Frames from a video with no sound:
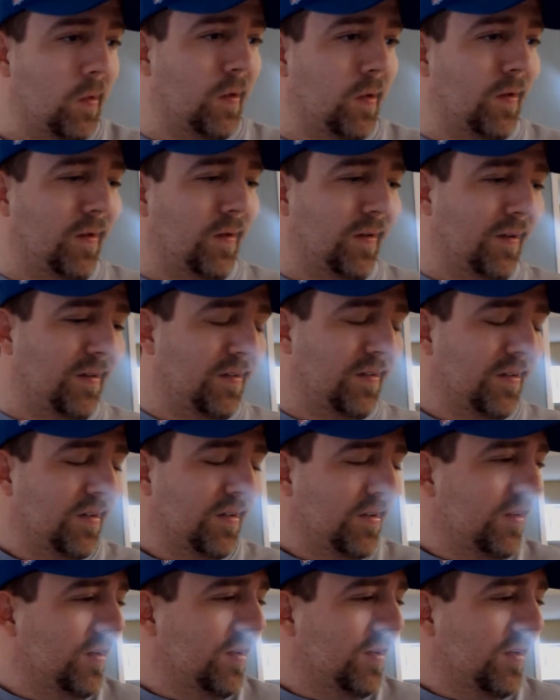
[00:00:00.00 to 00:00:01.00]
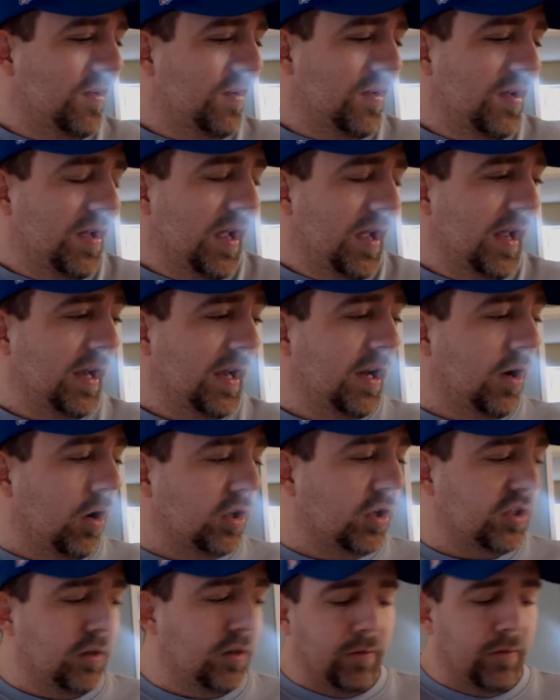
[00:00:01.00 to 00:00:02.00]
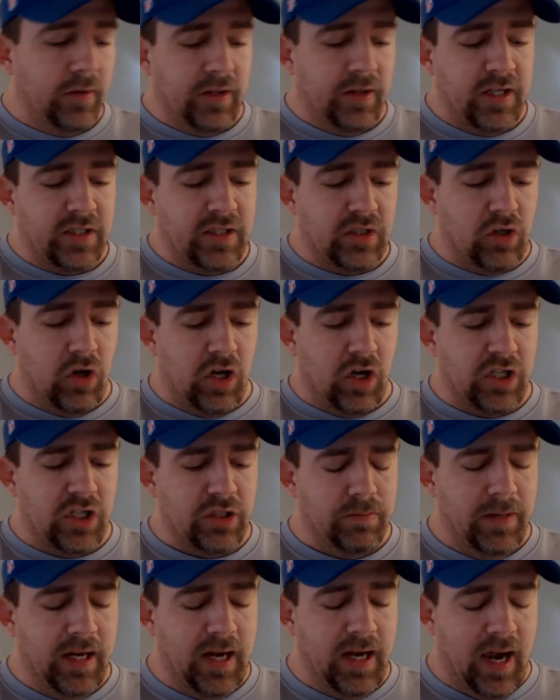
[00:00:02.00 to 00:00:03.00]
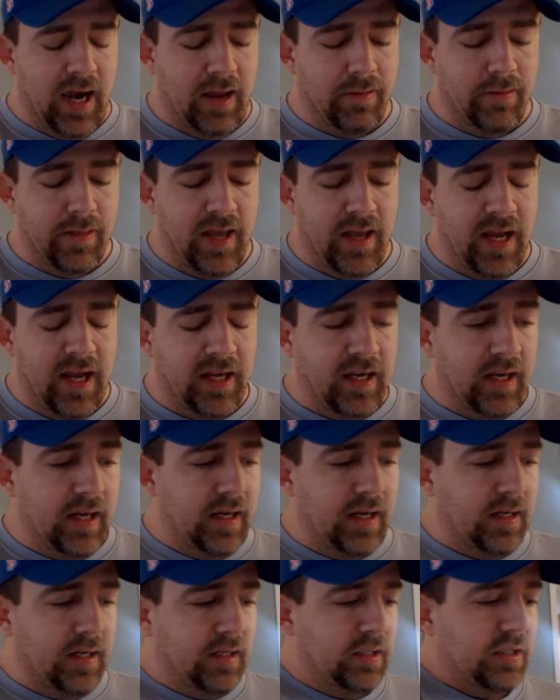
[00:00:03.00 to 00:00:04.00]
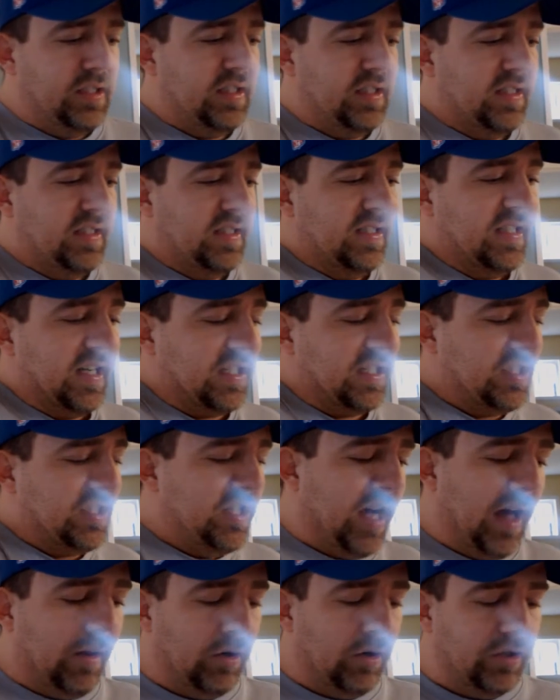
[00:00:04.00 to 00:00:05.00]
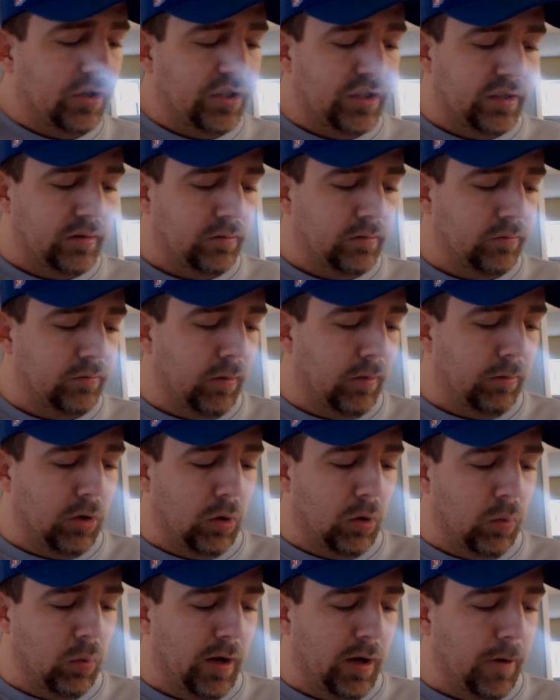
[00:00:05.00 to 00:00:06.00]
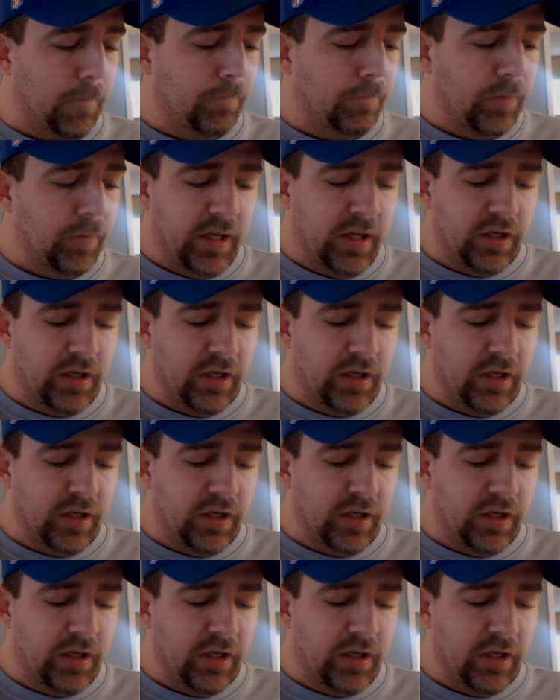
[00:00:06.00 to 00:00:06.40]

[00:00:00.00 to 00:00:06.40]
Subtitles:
And then also, this cost me, I think, $6 from Goodwill.